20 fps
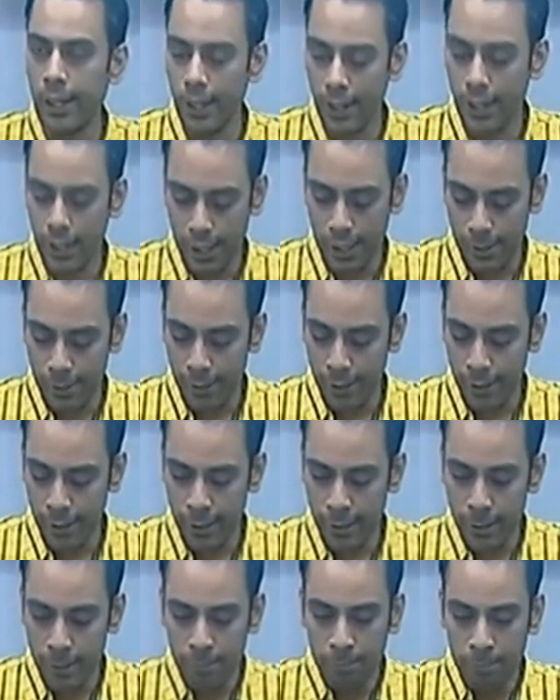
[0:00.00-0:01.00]
event.
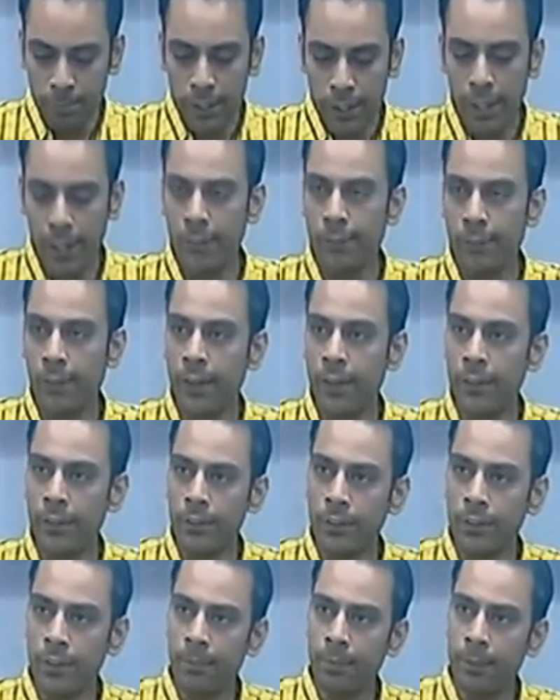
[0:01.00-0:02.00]
And once
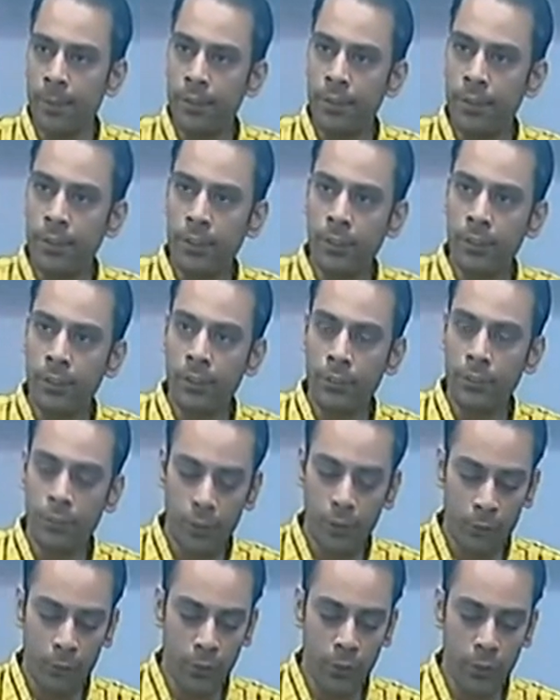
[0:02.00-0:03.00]
the presentations
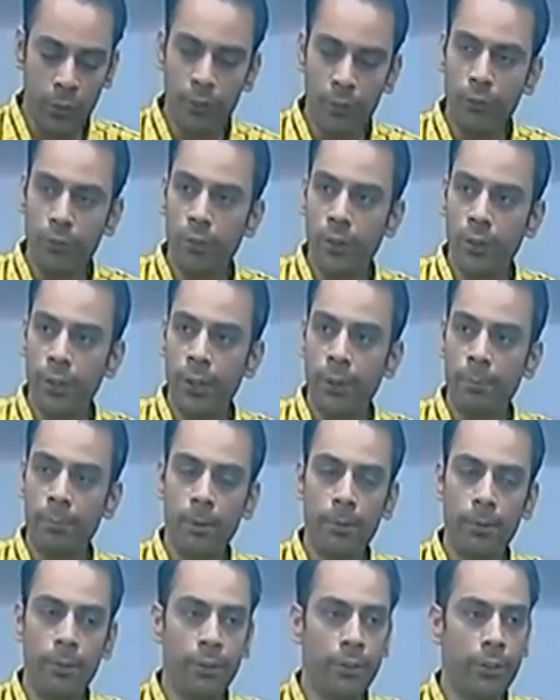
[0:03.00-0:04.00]
were finished, for
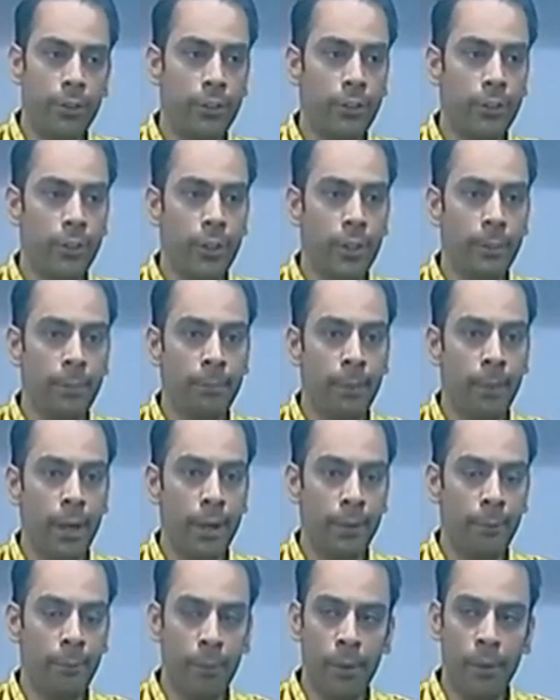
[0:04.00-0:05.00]
example, first session in the
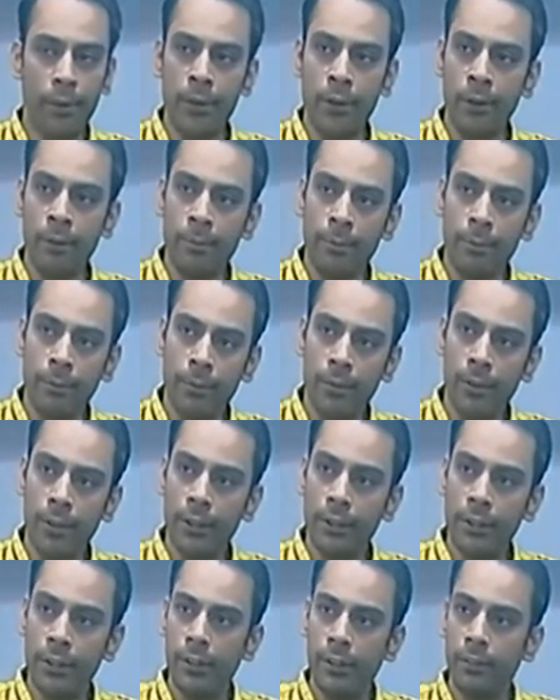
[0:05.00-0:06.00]
morning before
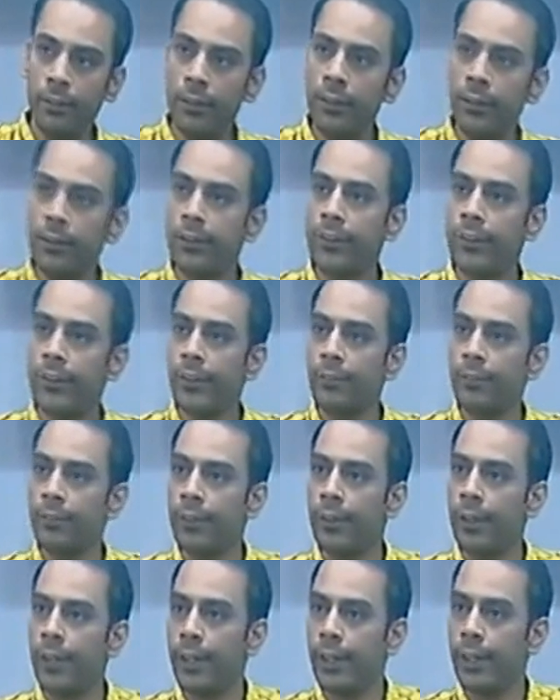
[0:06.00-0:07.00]
lunch, and one session after
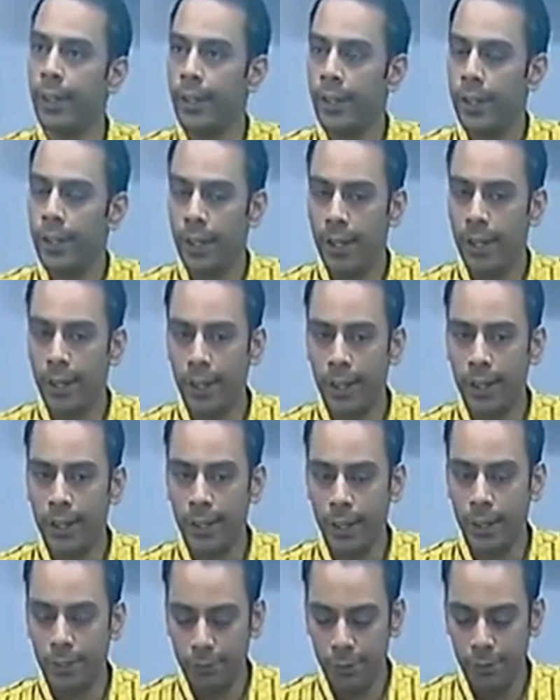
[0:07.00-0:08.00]
in
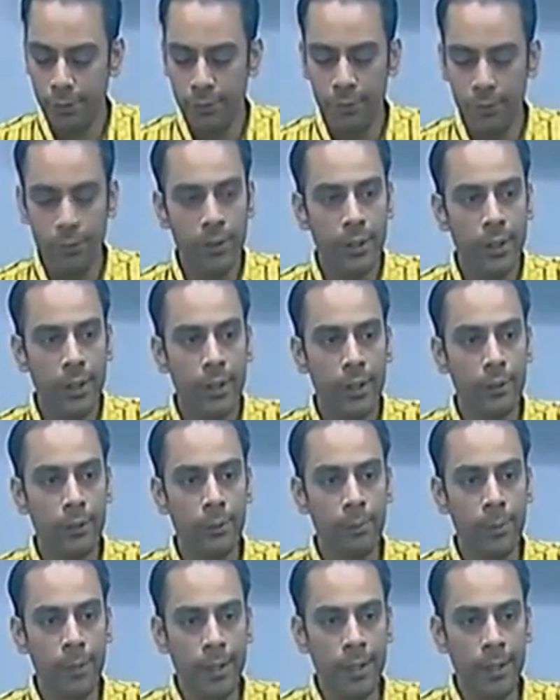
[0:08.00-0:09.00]
the afternoon,
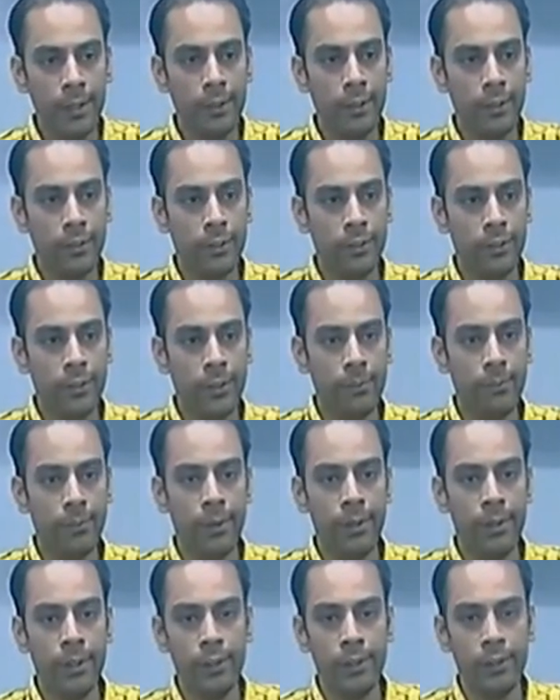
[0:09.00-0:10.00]
2 parallel sessions in the
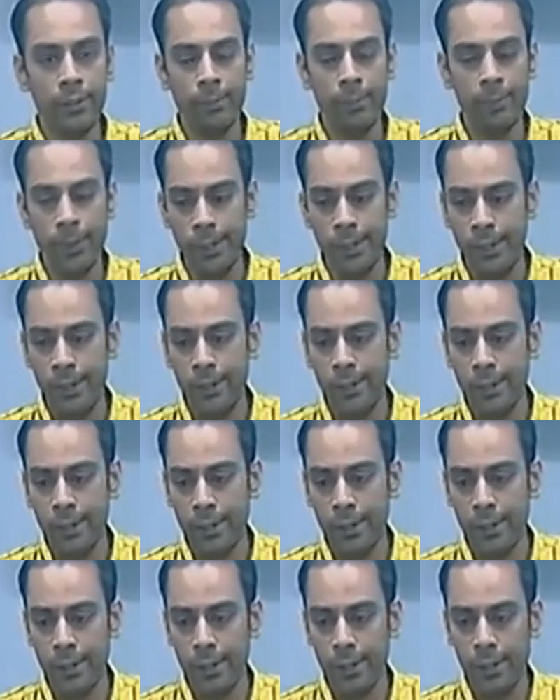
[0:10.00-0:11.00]
morning, 2 parallel in
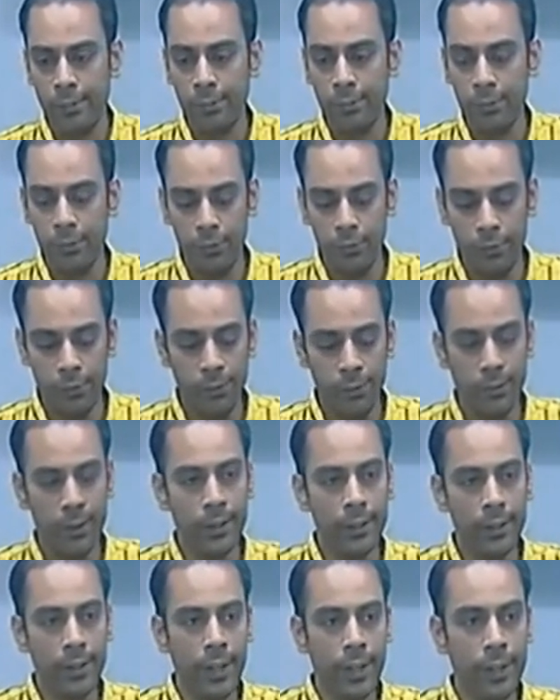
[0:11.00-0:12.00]
the afternoon,
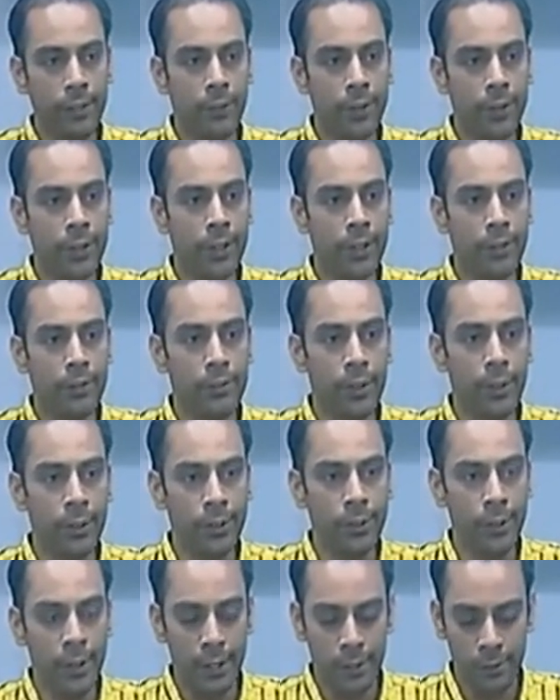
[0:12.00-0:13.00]
track 1 and
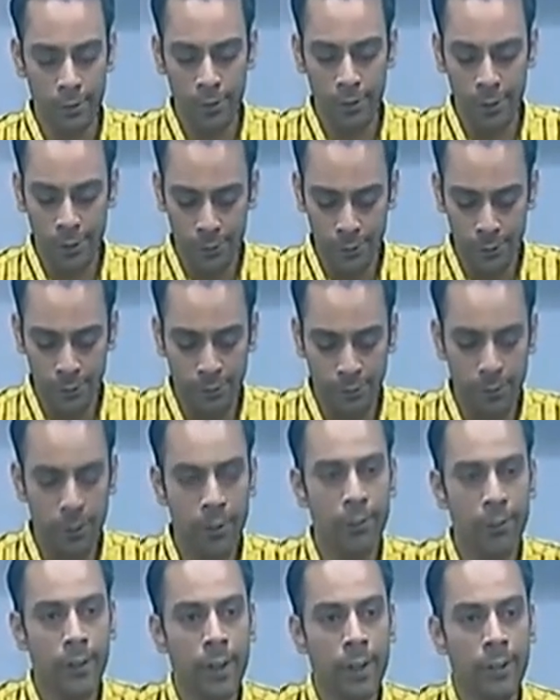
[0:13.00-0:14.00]
track 2 at 2
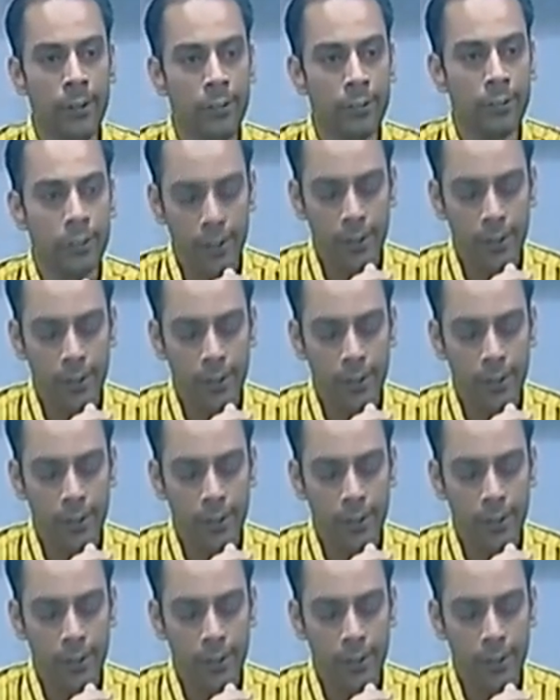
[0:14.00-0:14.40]
different venues.